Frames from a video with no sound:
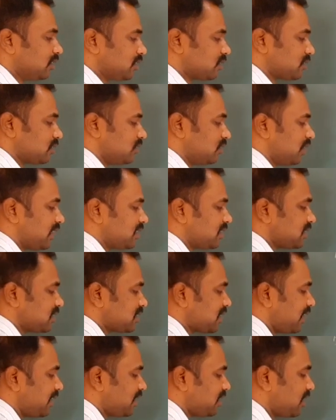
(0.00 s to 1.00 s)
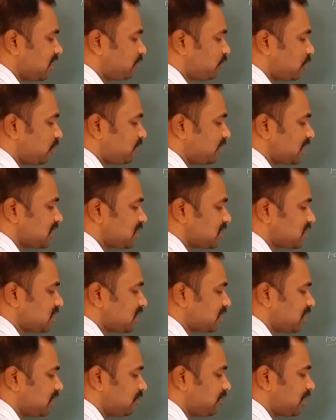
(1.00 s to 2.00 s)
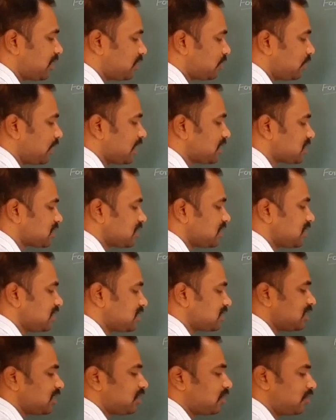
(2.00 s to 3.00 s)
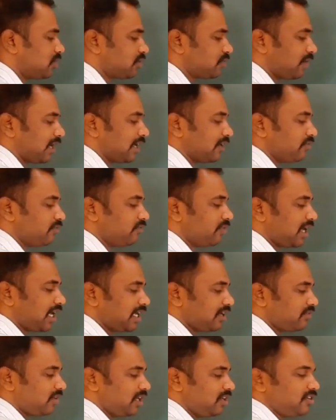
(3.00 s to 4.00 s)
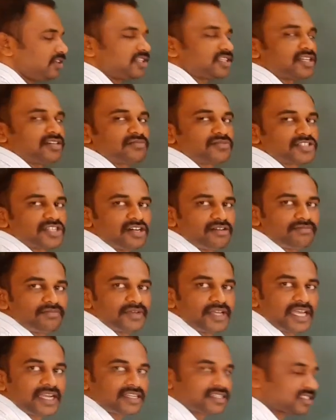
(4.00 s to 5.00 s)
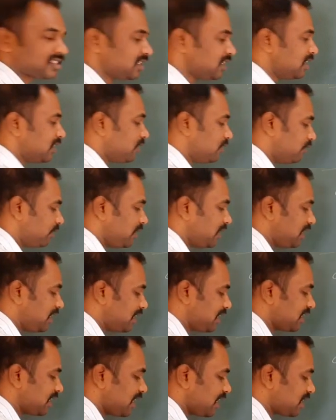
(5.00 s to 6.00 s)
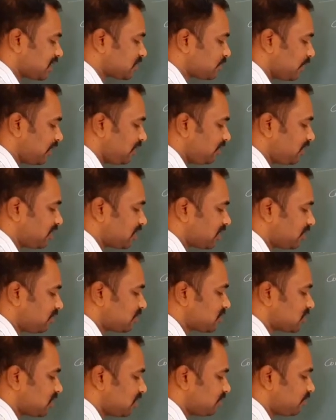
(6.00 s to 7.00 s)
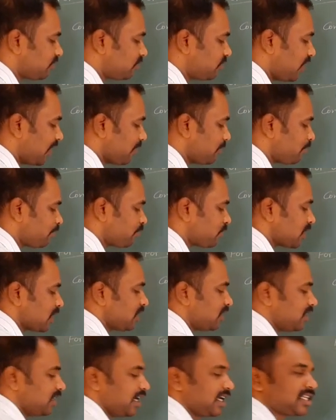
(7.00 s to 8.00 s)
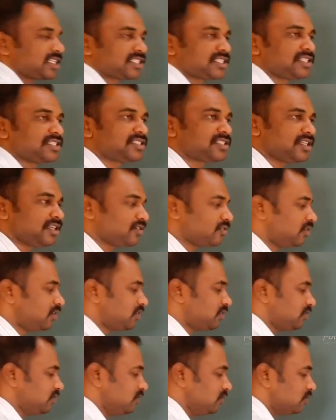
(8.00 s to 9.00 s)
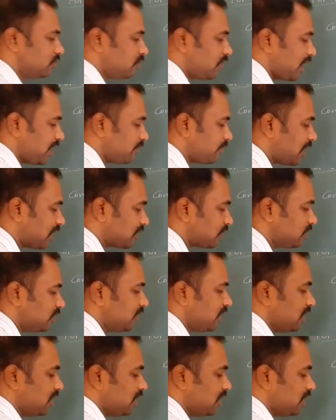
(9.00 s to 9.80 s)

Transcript: So I just write f of x is nothing but 2x is equal to y. Y value in terms of x. We need the x value in terms of y. X is equal to y by.